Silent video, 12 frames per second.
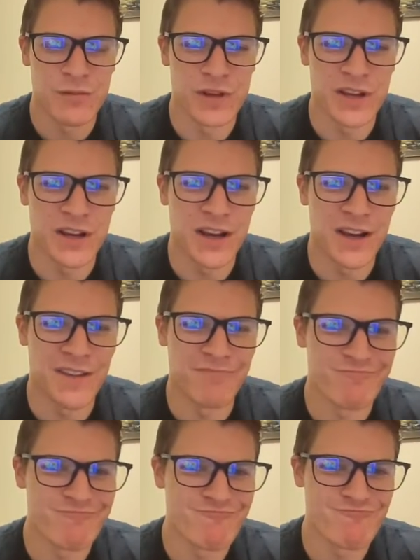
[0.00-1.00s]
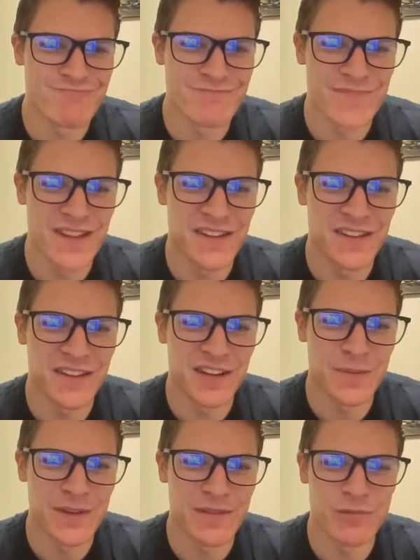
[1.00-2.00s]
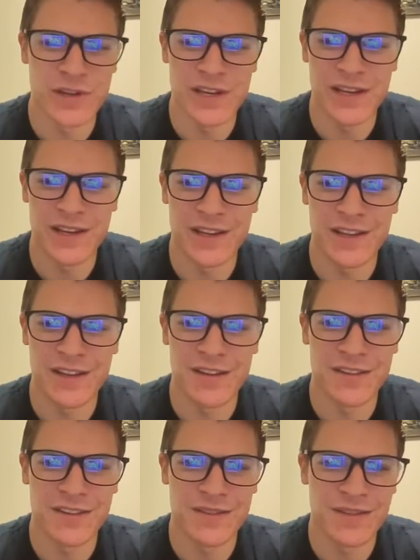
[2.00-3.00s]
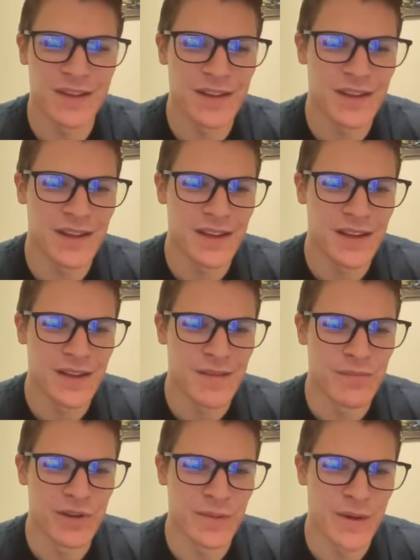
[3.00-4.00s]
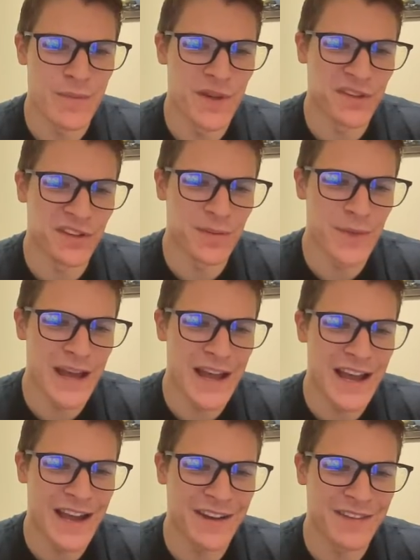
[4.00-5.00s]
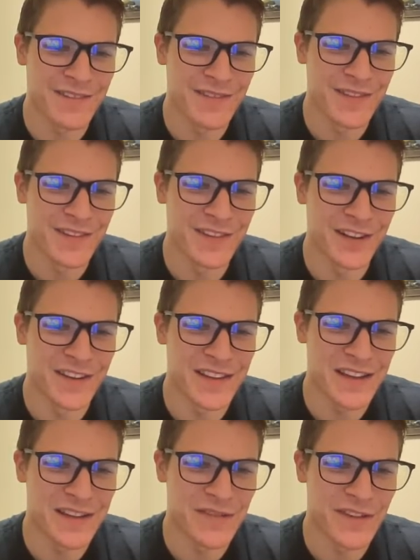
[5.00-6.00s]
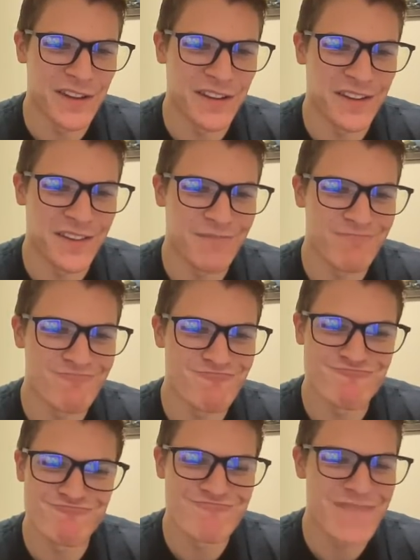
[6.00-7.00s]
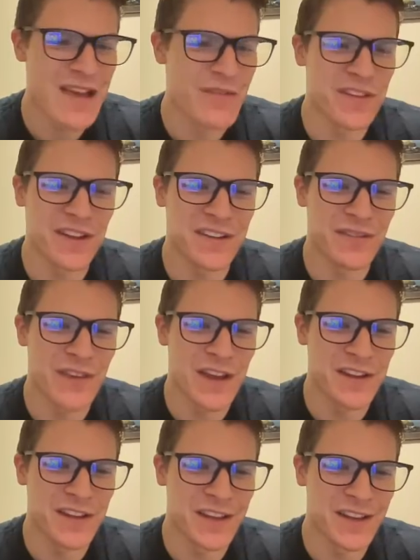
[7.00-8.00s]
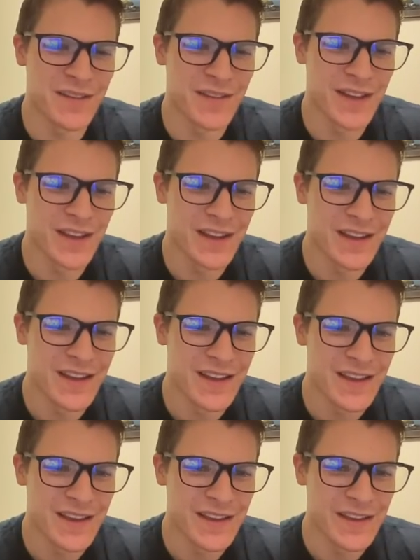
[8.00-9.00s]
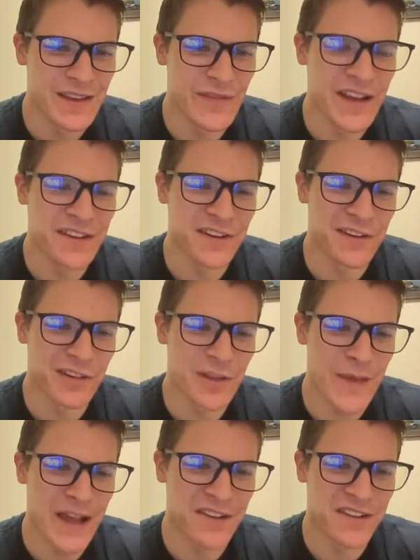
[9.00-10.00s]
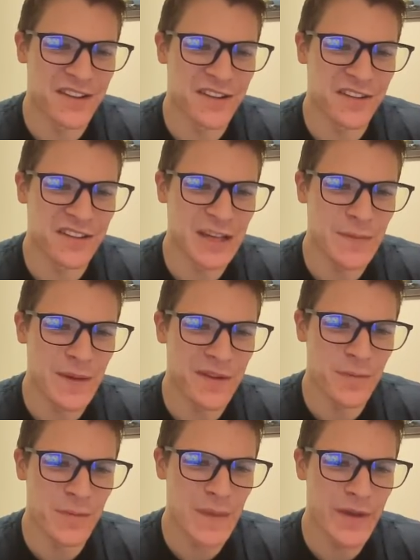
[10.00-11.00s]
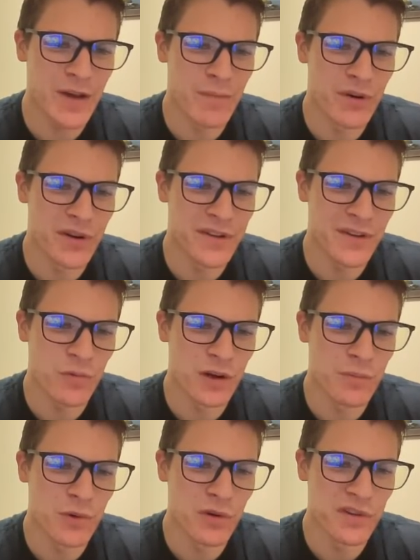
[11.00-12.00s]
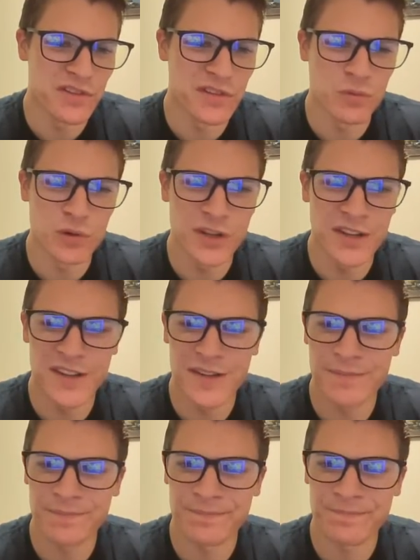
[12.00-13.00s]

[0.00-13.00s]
Recon, this is gonna be weakened. Bring my missiles back. Look at that defense. Everything's defended. If he gets control of the mountains, they'll see me, so maybe I'll push it 1 more into the woods.